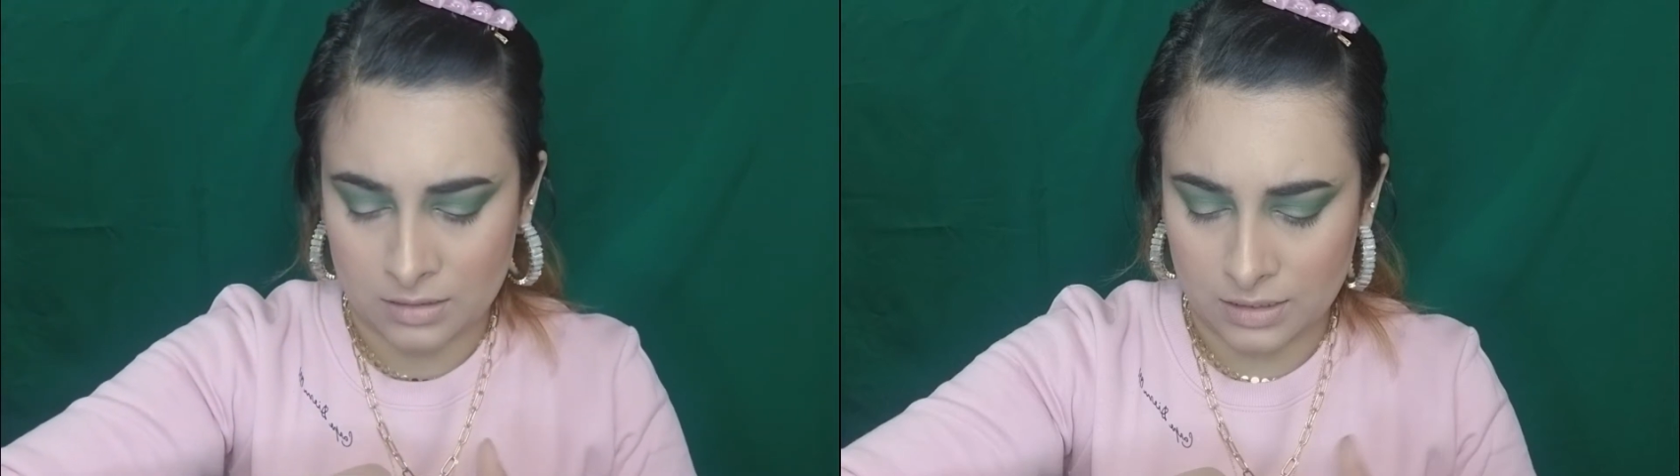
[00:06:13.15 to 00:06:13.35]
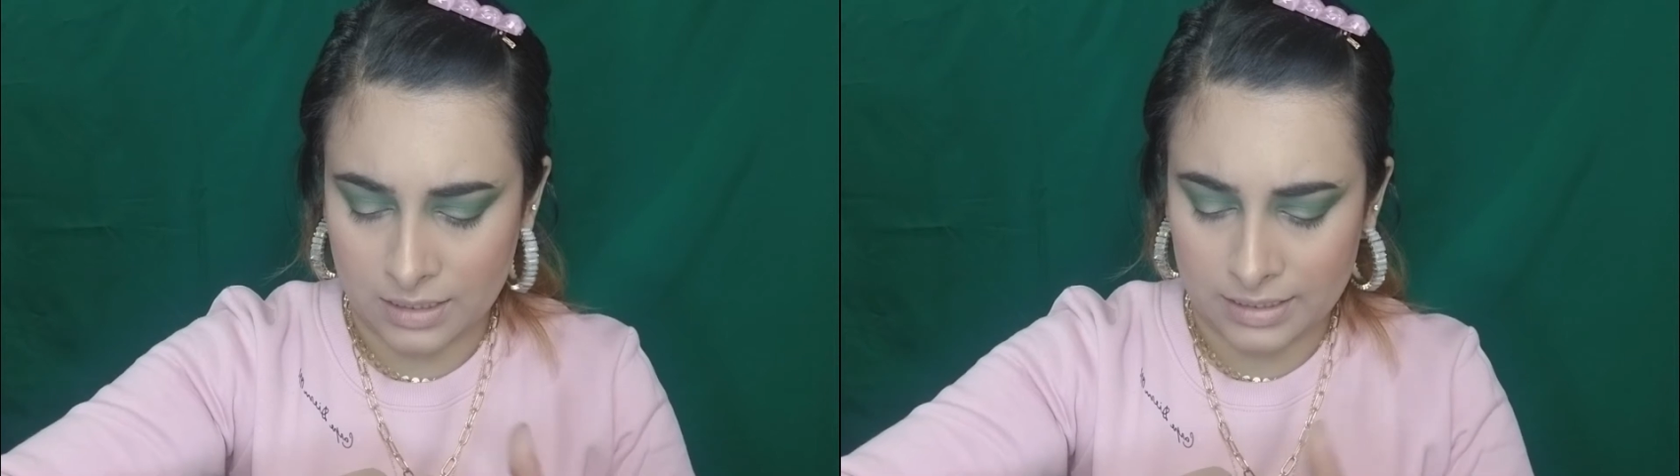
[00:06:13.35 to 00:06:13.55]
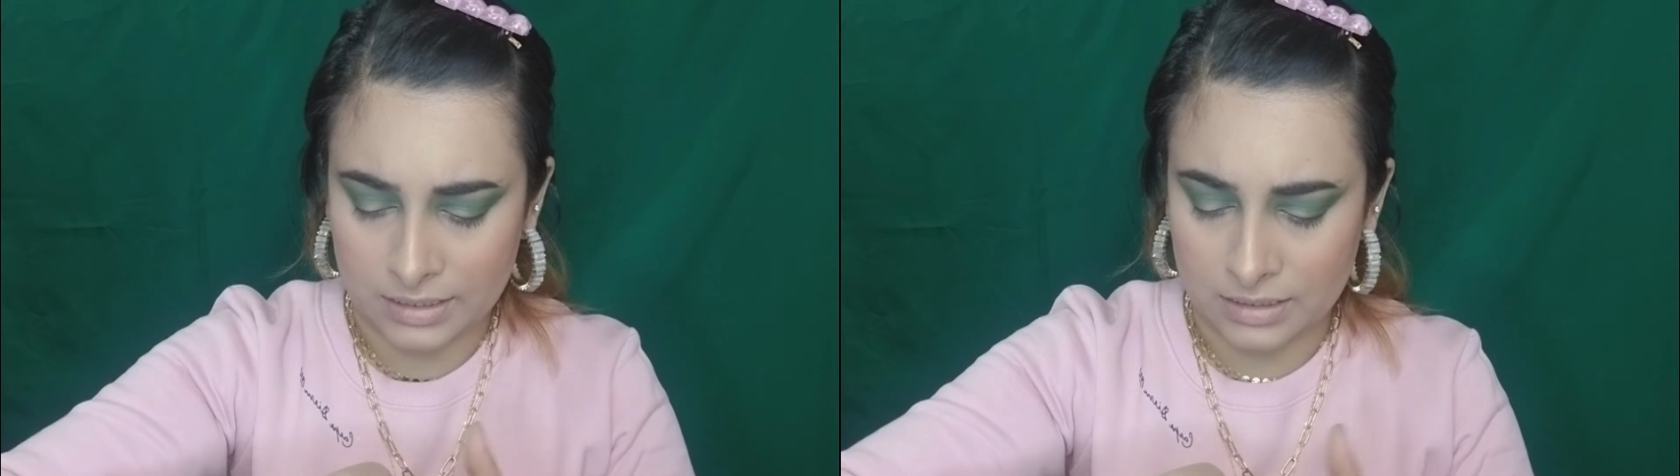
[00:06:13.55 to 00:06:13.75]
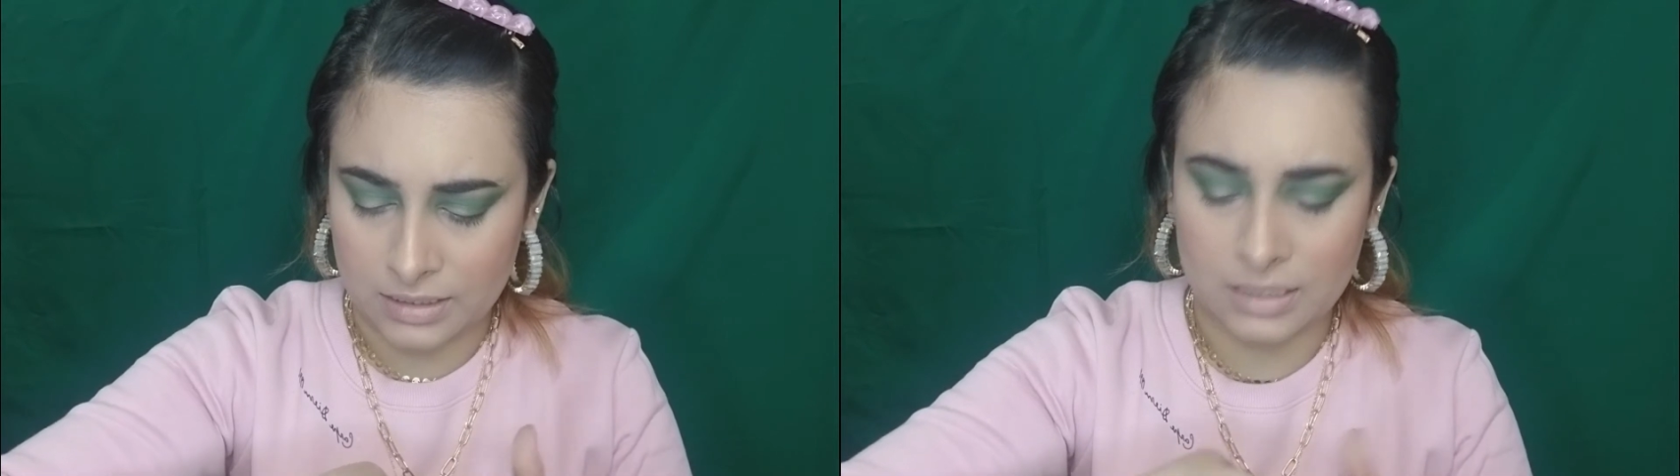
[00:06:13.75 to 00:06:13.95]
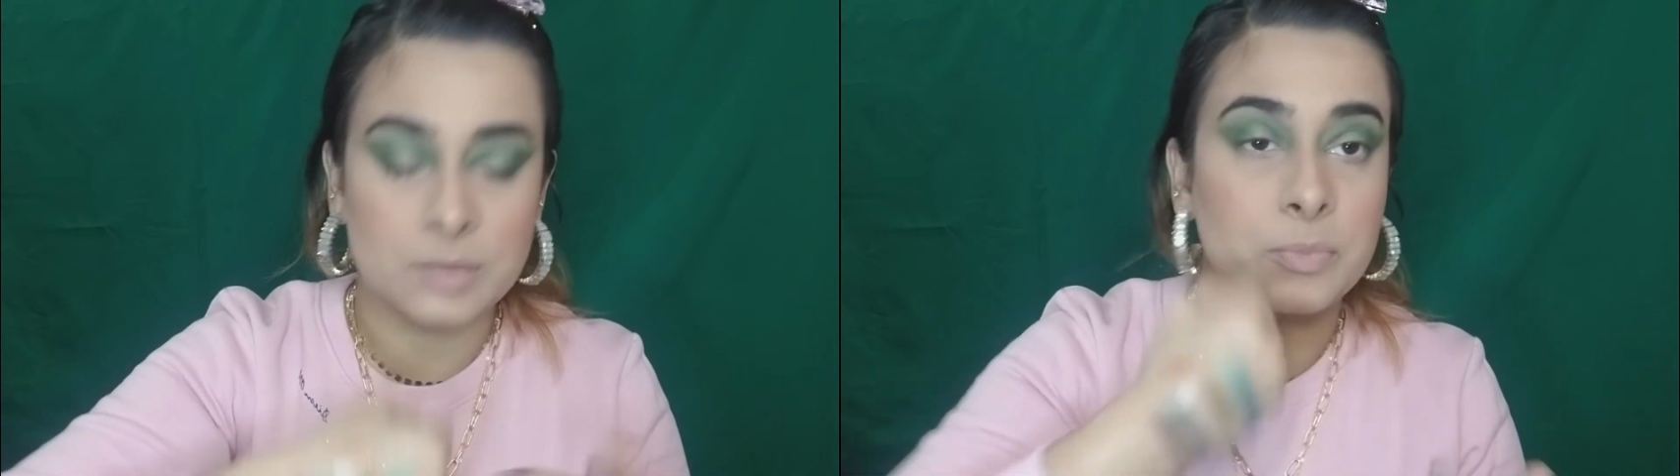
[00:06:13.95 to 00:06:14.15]
the glitter
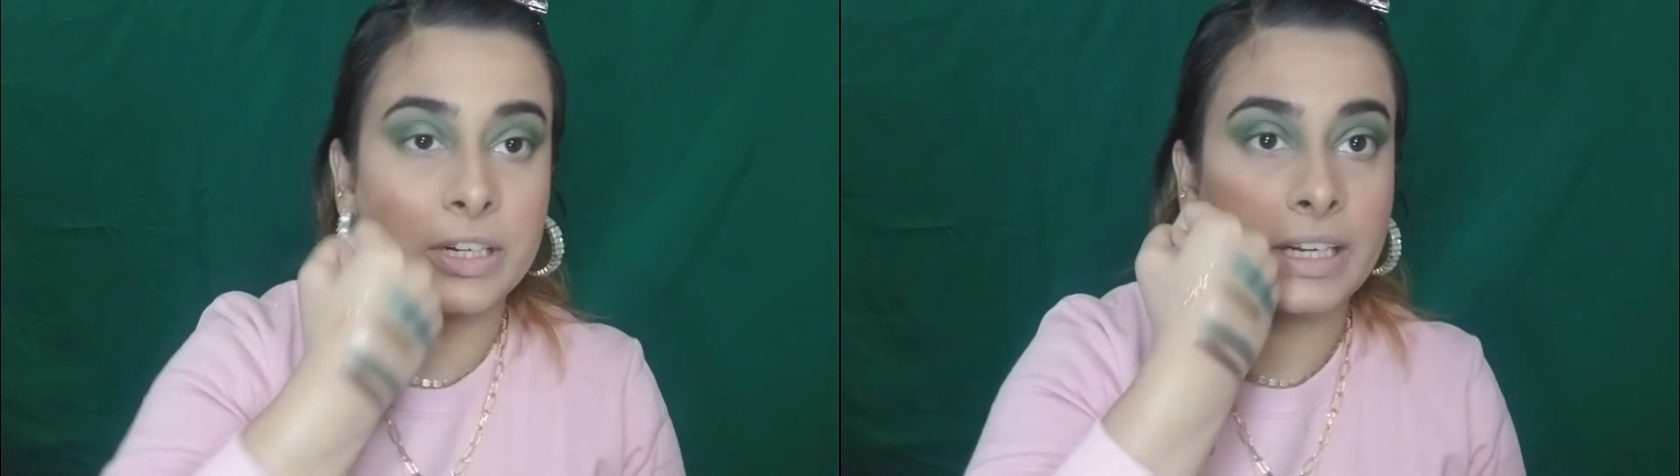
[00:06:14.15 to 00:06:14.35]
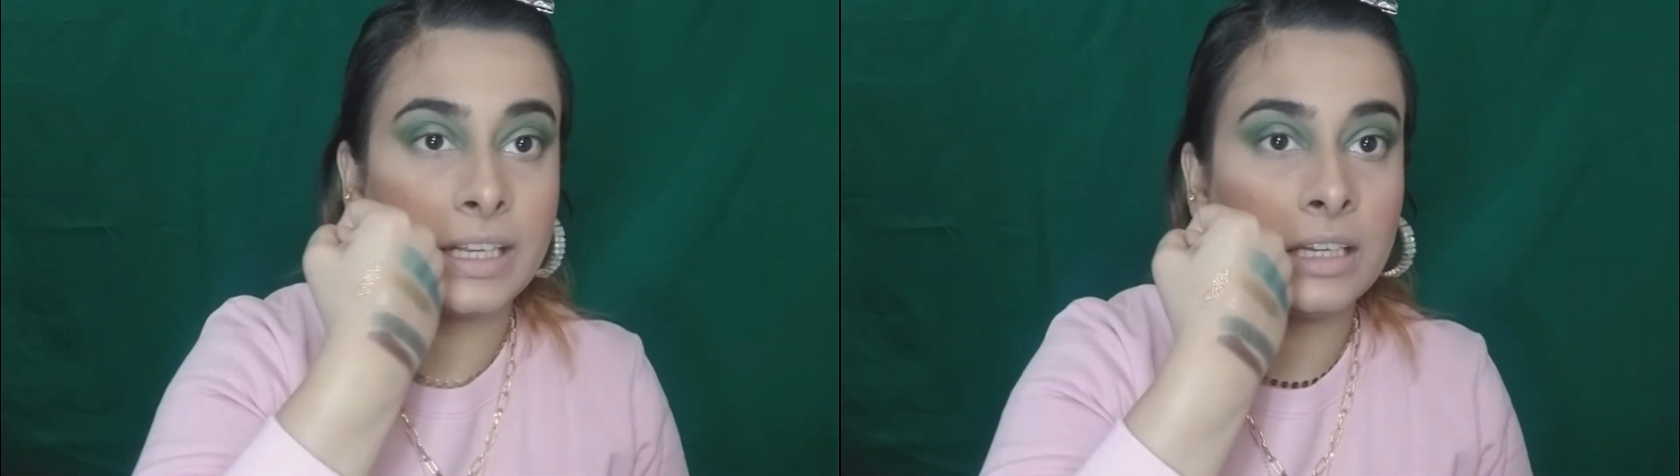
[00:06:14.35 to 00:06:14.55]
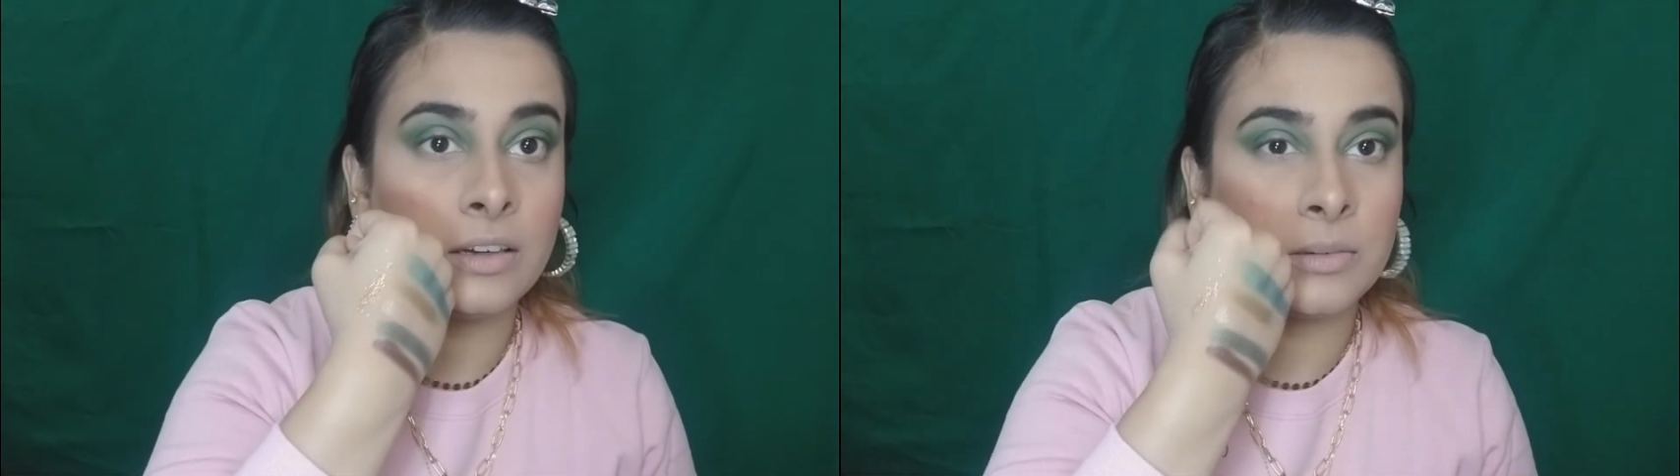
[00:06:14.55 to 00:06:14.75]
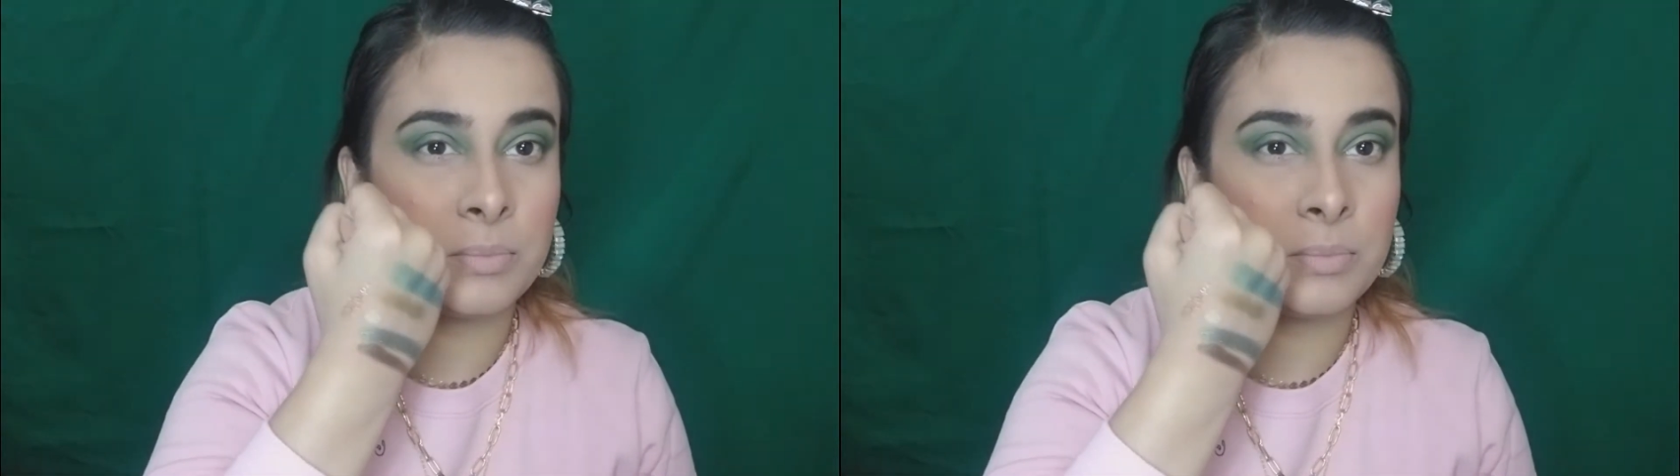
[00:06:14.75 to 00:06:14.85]
is pretty,